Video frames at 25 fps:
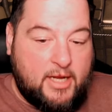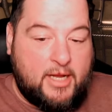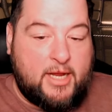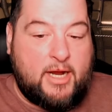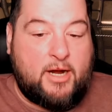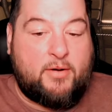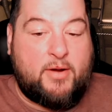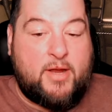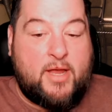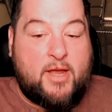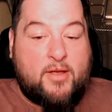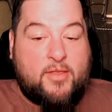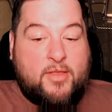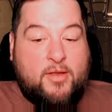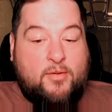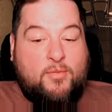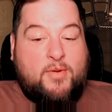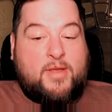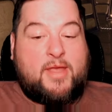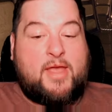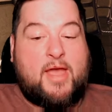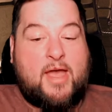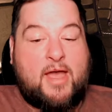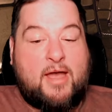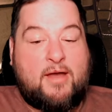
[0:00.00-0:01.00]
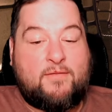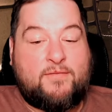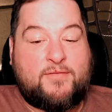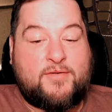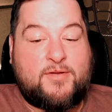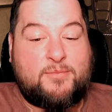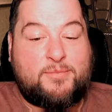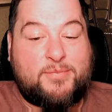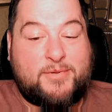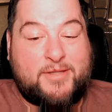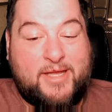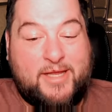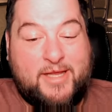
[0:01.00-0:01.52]
area that we have
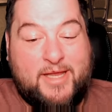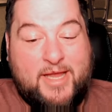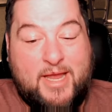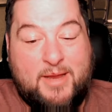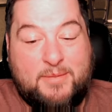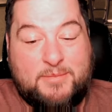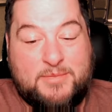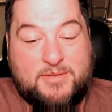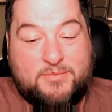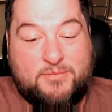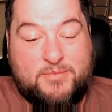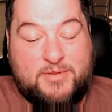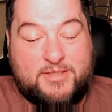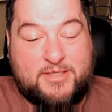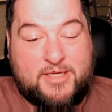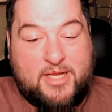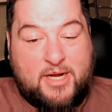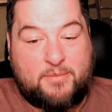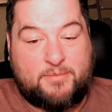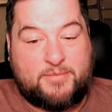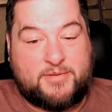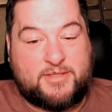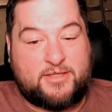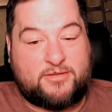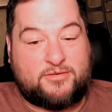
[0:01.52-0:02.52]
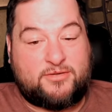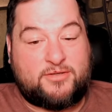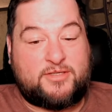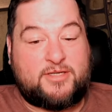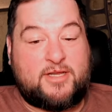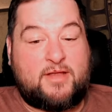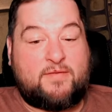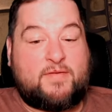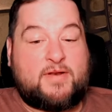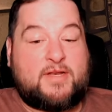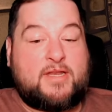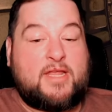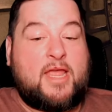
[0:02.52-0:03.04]
to play games, and we set up 6 or
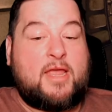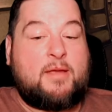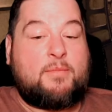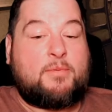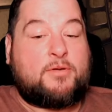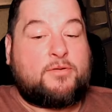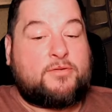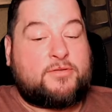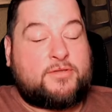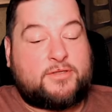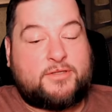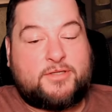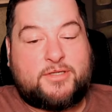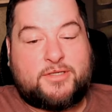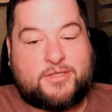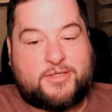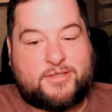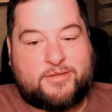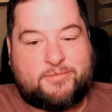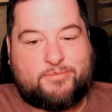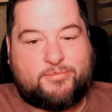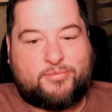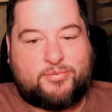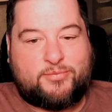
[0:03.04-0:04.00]
7 tables and just